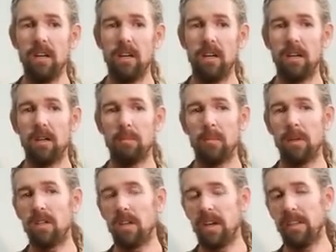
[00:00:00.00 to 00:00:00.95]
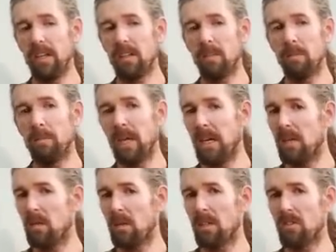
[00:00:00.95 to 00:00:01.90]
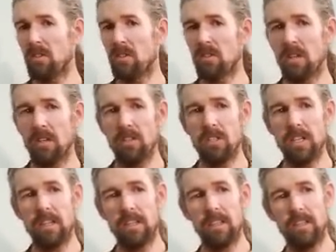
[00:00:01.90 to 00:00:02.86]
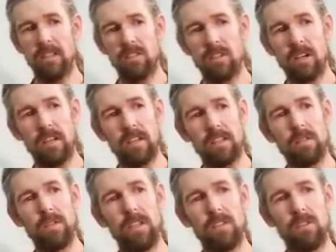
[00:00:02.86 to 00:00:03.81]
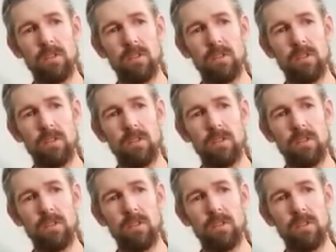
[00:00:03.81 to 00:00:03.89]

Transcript: But I think the main one is just understanding its connectivity